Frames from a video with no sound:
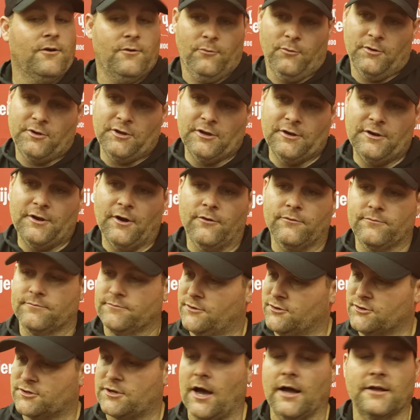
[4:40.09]
When you don't,
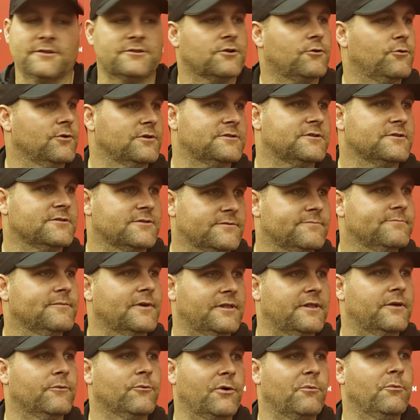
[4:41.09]
there's consequences,
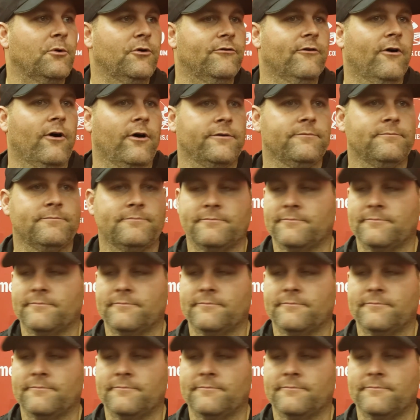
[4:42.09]
and then we move on.